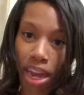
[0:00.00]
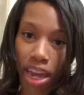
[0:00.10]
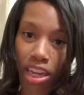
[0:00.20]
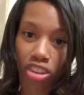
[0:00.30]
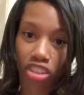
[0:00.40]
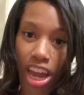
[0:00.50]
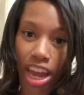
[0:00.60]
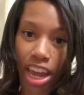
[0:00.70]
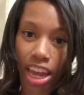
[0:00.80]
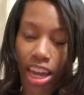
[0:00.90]
package I
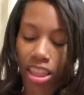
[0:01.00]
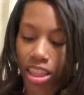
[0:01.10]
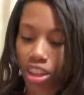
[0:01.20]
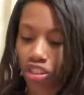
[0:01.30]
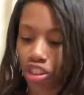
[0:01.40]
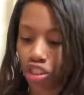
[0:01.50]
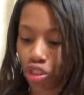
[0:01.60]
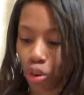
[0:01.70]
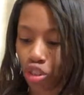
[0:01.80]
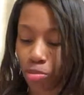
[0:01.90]
had that she
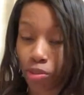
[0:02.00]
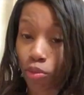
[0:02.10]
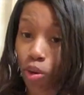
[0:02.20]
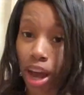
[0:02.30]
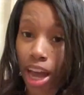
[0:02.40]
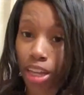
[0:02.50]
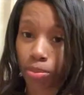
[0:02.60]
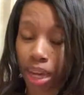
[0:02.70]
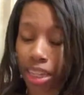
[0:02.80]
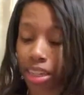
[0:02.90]
charged me for an
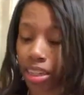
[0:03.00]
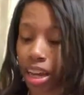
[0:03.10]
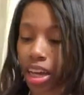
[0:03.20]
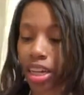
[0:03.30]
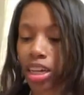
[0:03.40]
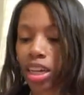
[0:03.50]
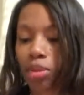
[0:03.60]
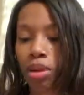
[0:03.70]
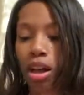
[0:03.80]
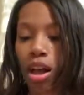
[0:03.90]
item I did not
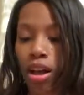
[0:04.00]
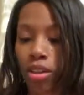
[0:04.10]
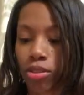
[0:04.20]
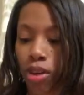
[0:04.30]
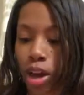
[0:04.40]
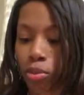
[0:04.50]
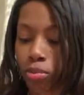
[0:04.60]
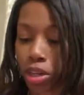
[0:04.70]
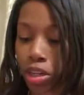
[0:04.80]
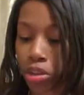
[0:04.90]
keep so I will
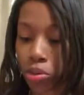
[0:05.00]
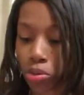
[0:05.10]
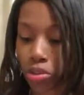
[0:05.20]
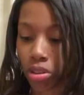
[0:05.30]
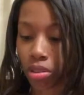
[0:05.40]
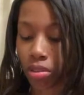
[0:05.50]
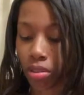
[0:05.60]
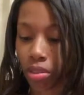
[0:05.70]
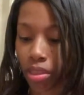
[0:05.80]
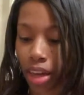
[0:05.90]
be using
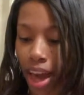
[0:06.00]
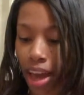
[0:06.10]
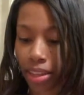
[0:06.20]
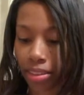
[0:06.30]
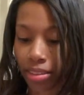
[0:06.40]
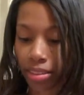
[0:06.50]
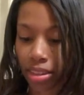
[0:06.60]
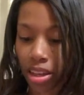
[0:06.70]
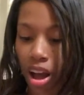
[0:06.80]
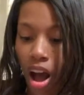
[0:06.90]
that
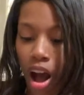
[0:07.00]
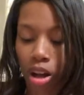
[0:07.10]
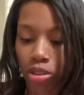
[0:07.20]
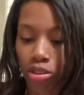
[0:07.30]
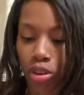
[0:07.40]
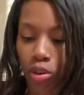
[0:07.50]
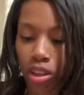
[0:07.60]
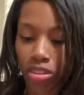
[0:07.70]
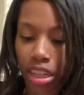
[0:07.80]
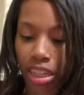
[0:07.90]
also,
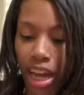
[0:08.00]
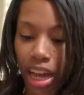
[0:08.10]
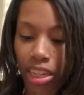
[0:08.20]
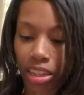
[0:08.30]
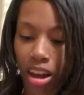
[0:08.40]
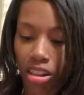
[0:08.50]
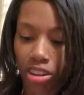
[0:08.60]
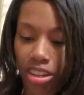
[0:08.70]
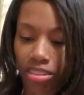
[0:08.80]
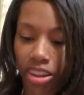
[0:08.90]
it's a
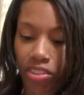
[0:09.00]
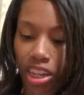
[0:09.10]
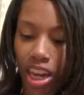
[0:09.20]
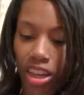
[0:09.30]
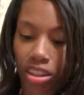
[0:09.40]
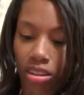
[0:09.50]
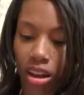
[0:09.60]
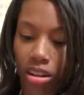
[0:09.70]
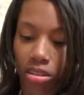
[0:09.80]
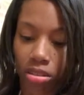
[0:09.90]
$9.78,
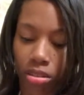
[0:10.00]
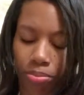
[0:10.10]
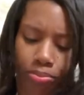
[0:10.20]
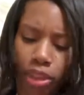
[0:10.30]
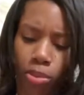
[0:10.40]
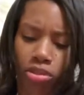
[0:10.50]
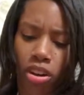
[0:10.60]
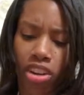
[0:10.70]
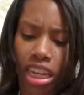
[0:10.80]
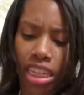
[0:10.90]
mm, I'm
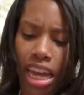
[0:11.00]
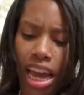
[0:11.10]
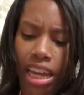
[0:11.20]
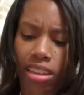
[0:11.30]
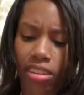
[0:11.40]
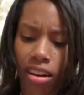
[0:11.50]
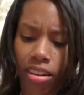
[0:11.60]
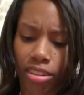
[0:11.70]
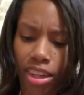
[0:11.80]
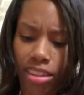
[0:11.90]
sorry, a
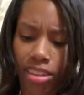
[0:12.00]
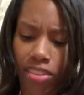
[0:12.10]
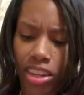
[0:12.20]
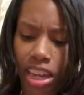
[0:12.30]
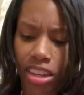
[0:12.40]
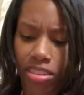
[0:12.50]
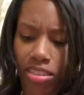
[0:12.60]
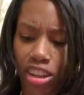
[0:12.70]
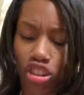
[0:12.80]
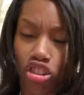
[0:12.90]

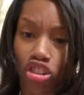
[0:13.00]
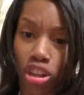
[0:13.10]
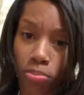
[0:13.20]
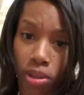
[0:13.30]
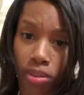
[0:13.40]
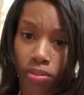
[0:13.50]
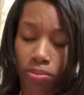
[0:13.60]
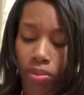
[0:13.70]
$9.78 shipping